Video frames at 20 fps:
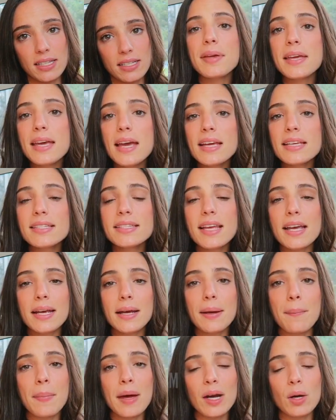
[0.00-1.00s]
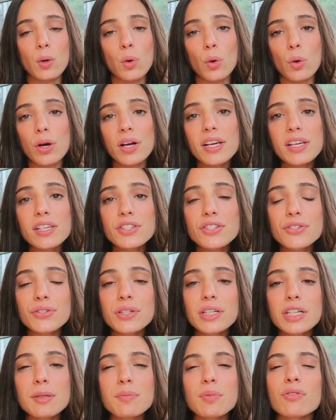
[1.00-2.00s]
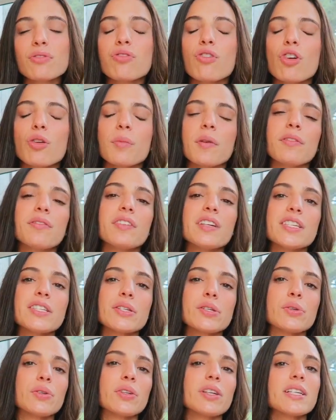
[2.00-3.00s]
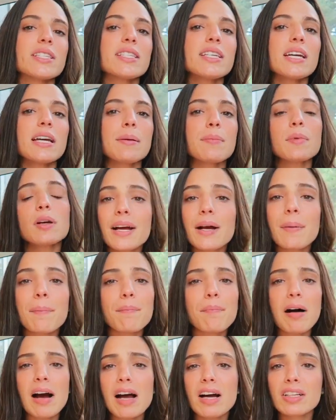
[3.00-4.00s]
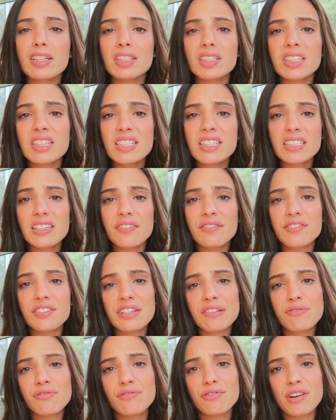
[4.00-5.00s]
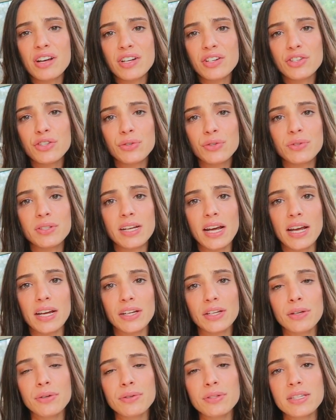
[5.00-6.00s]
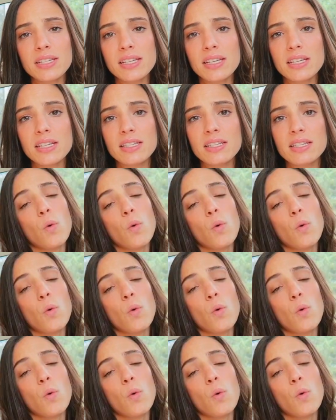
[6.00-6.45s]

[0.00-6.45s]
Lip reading: PAs take a medical history, perform a physical exam, compile a list of differential diagnoses,